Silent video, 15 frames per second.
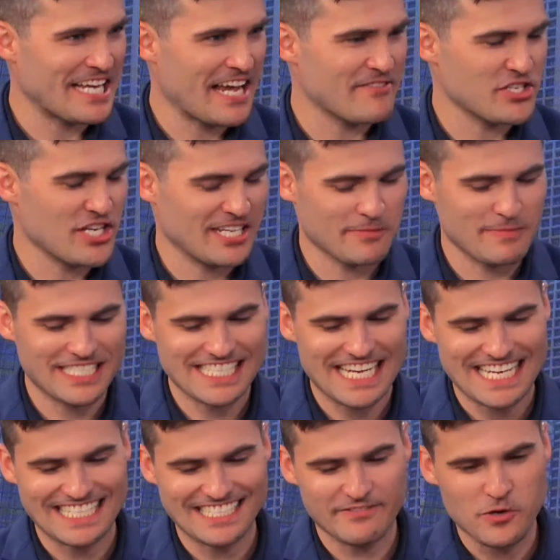to have a chat to me
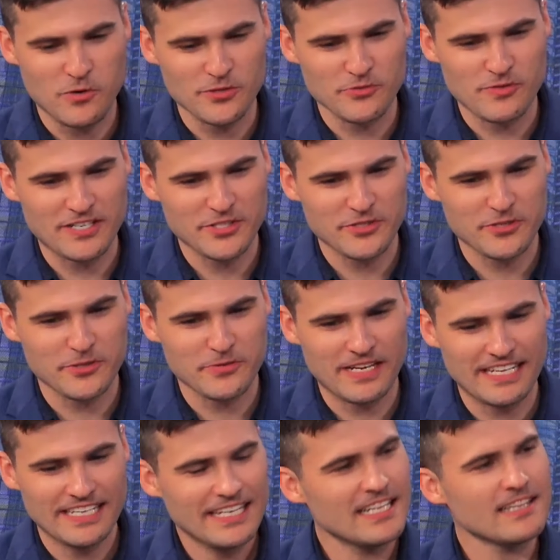today, and of course run us through
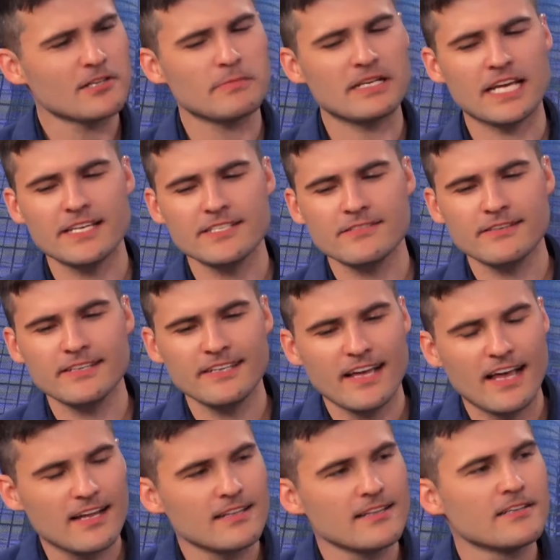a little bit of history
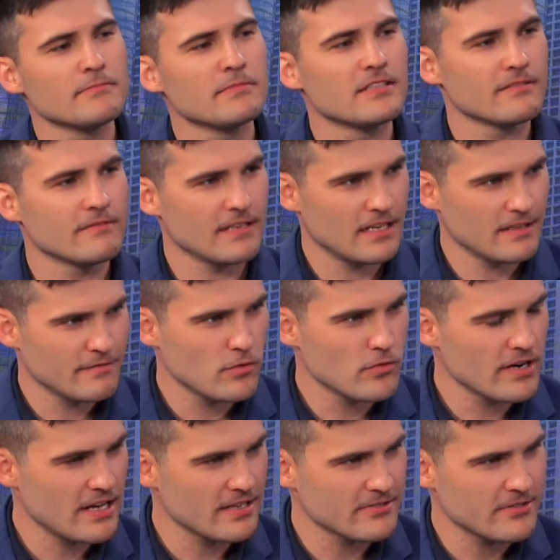and a little bit of forecast